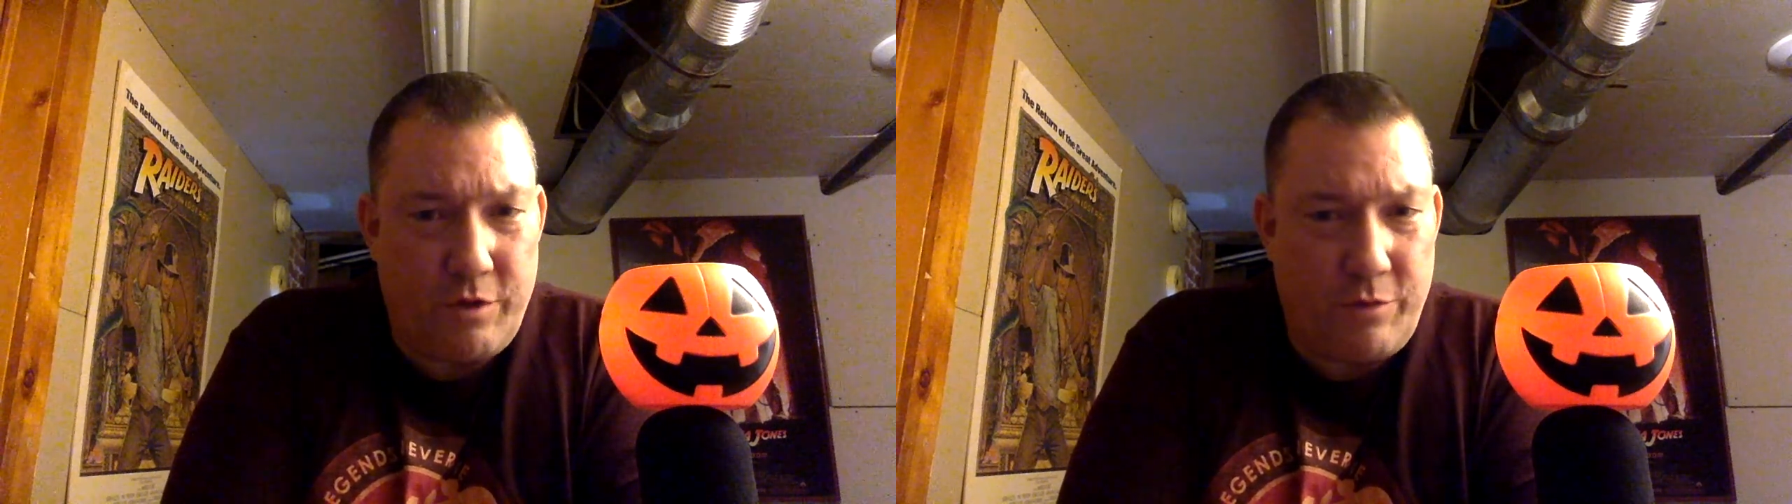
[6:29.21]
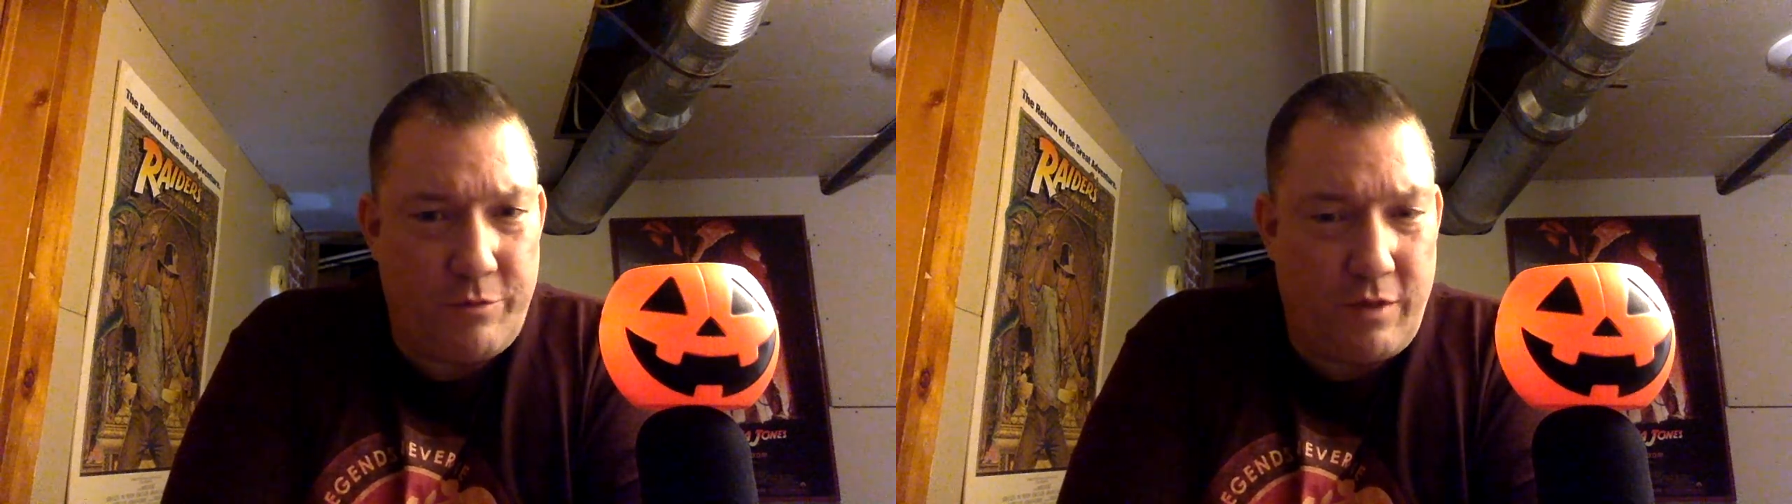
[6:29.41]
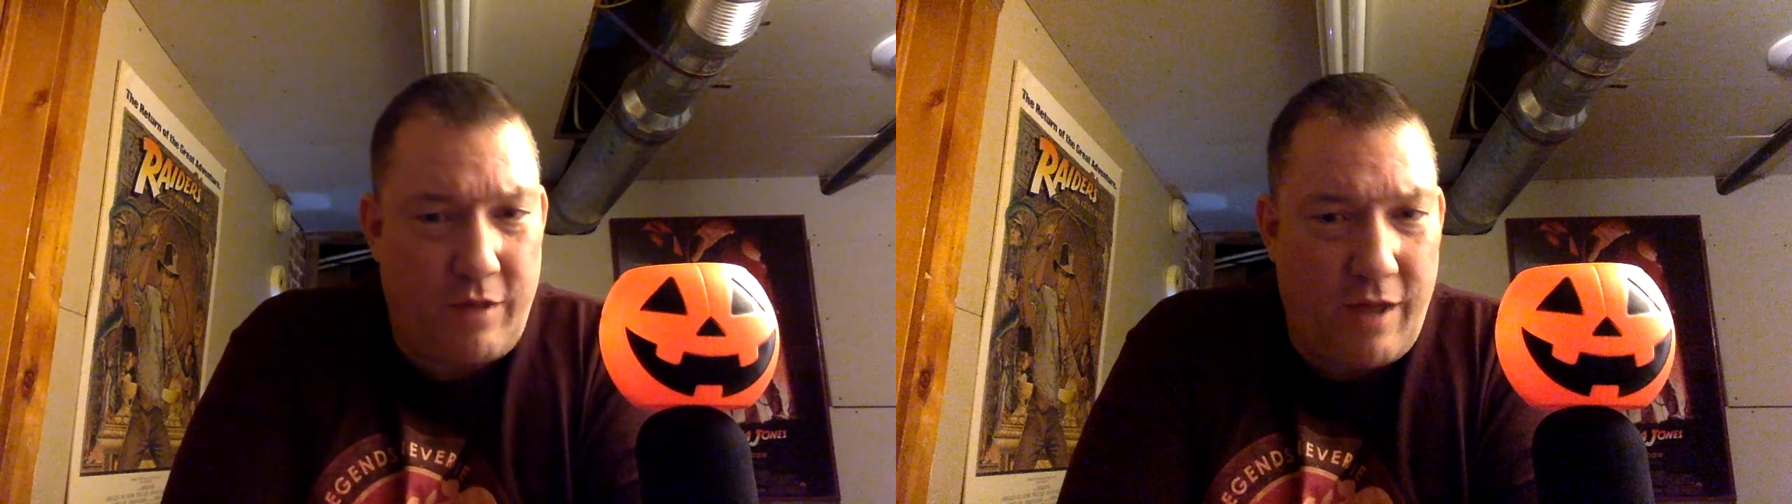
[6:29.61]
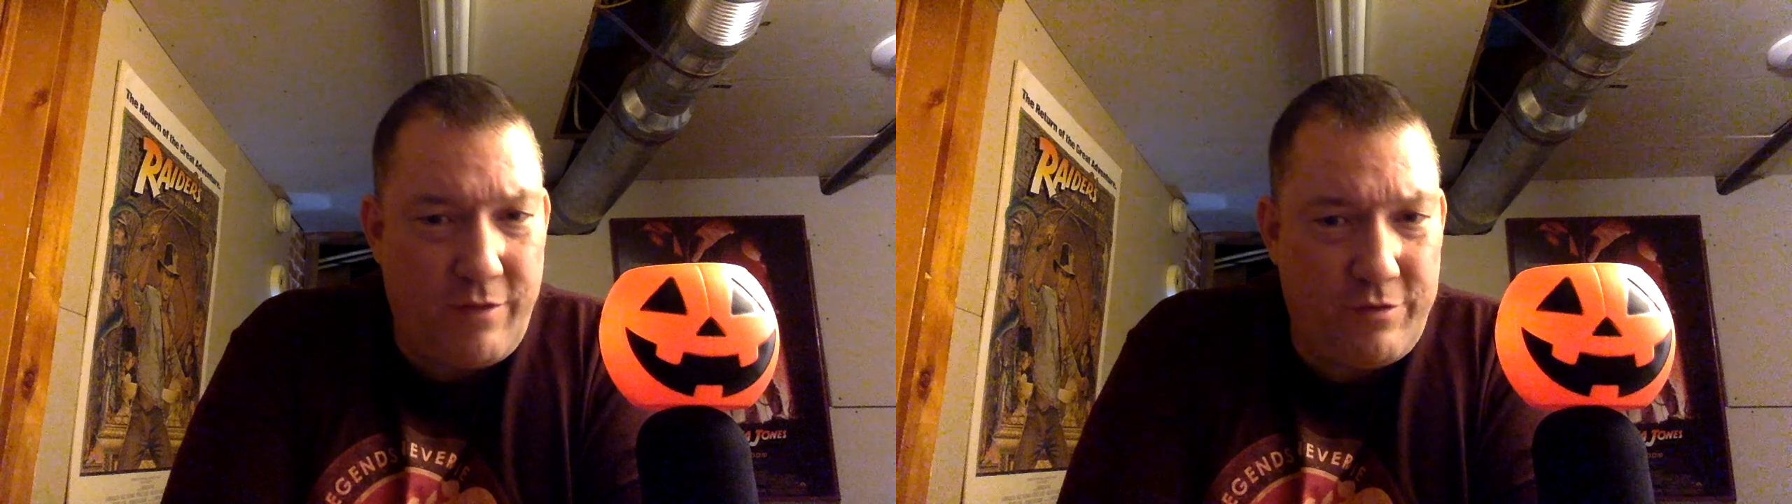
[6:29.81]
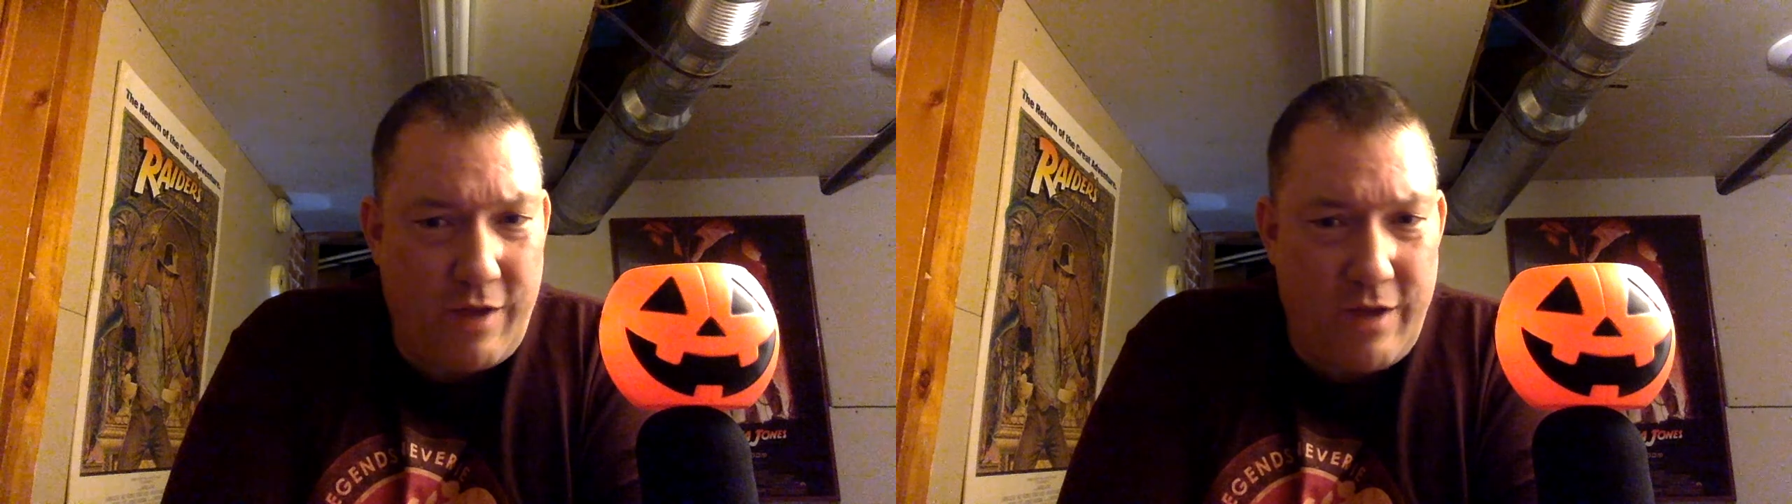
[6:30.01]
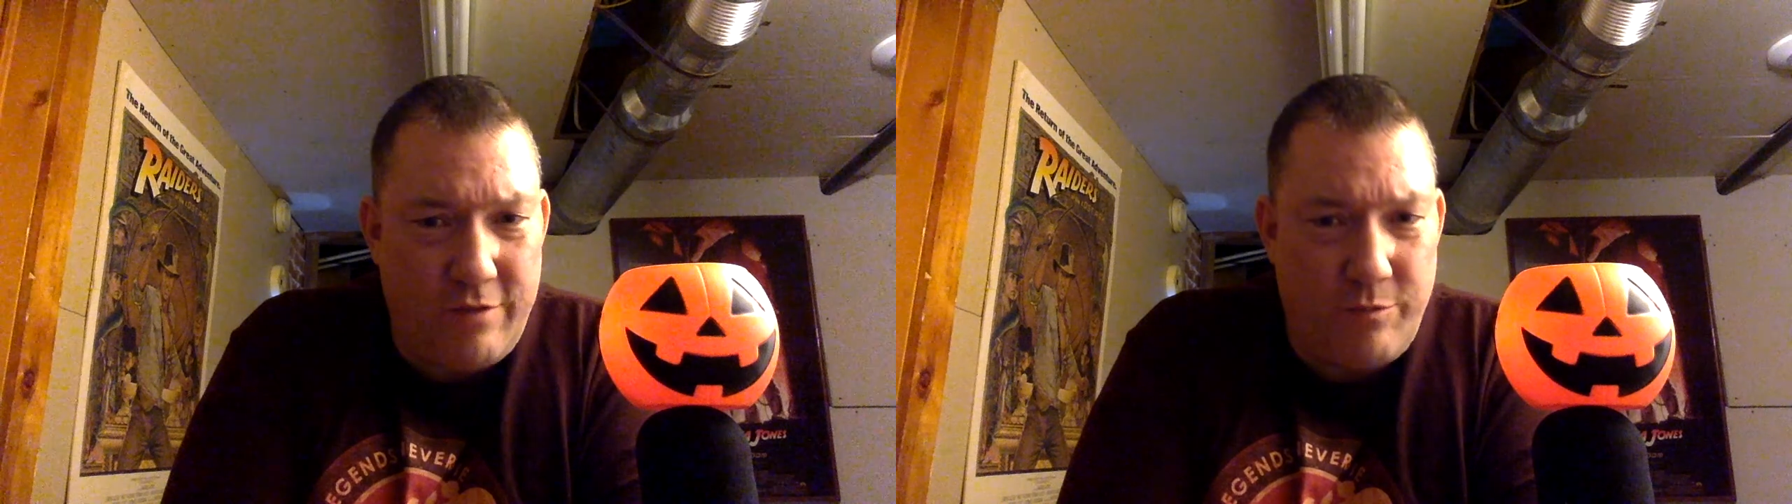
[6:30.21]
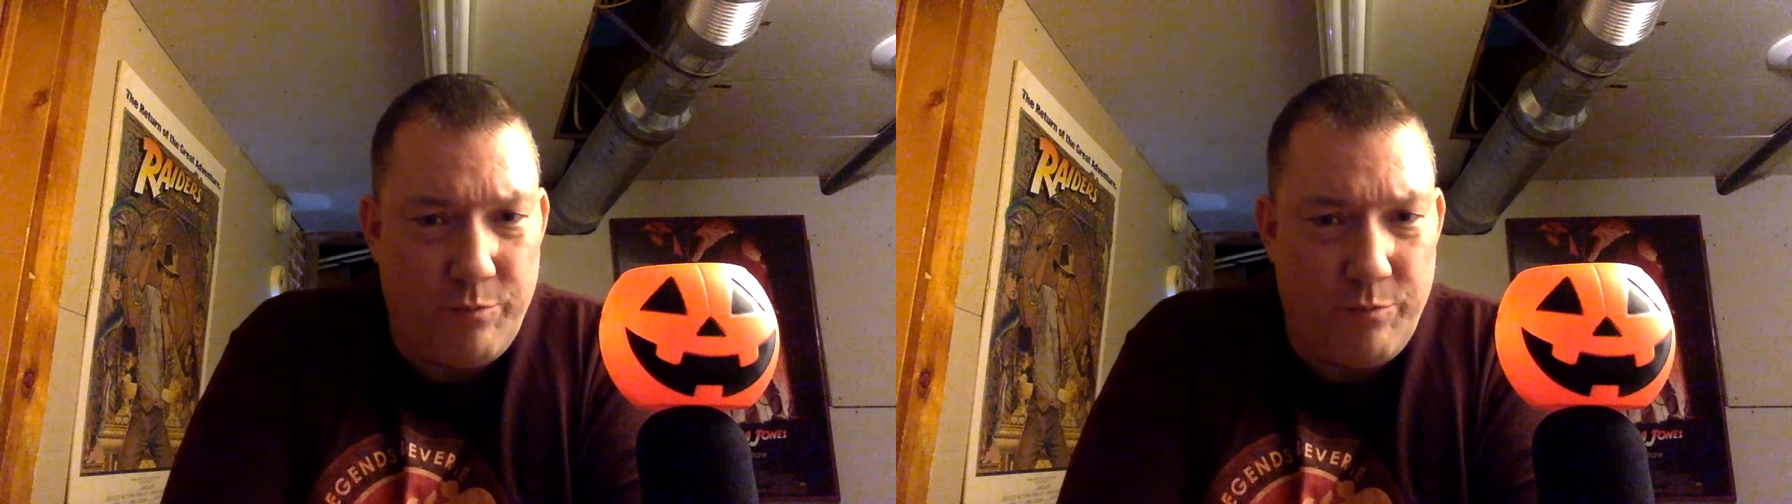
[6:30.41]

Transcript: almost a life-size